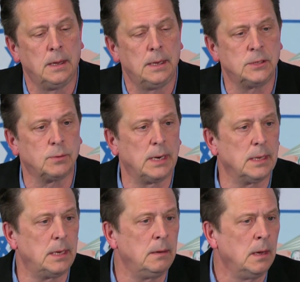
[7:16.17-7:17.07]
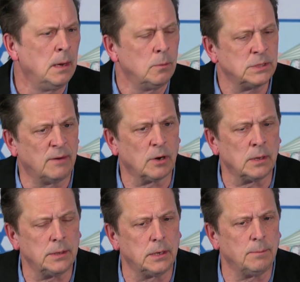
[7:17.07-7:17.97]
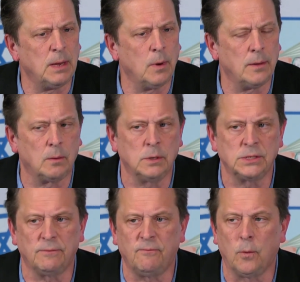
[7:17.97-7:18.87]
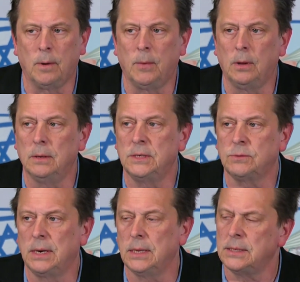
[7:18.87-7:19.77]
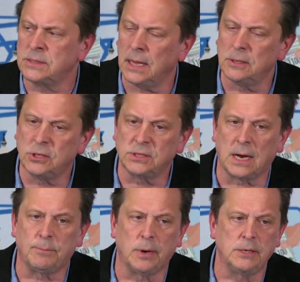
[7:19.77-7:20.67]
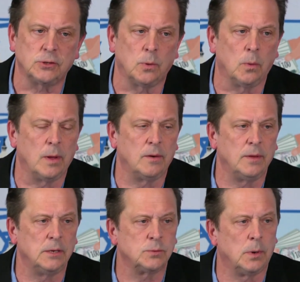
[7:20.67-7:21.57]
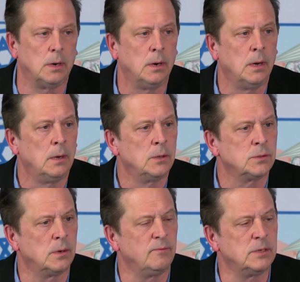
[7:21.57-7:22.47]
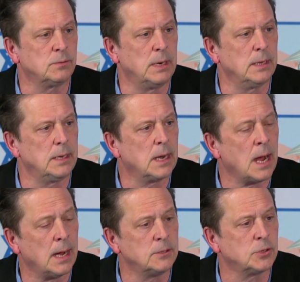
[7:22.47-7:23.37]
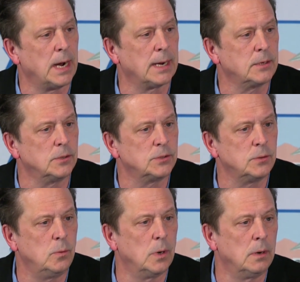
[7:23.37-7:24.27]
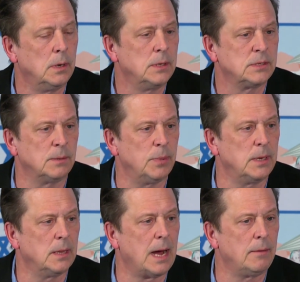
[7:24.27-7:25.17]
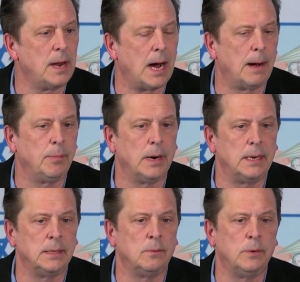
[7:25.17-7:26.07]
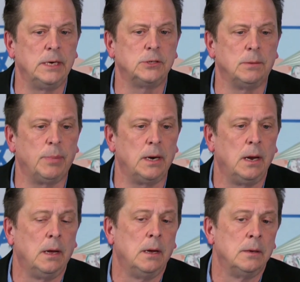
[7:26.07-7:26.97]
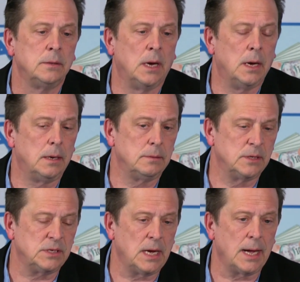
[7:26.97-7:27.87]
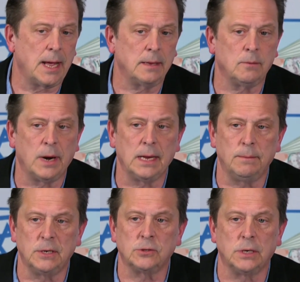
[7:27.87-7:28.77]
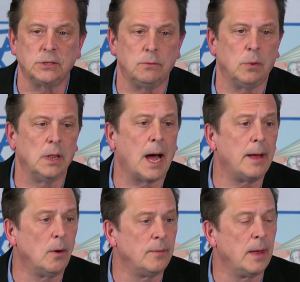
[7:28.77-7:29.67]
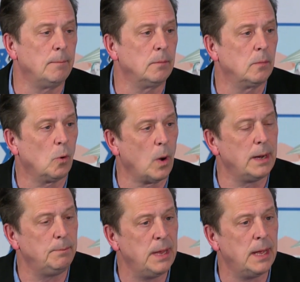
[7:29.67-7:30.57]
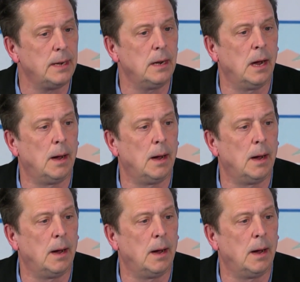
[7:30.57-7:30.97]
Israeli, it was never clear to me whether it was a formal Israeli intelligence operation or whether these were sort of Israeli contractors who were simply allowed to operate in the region. But the CIA and the Reagan administration relied on them quite a bit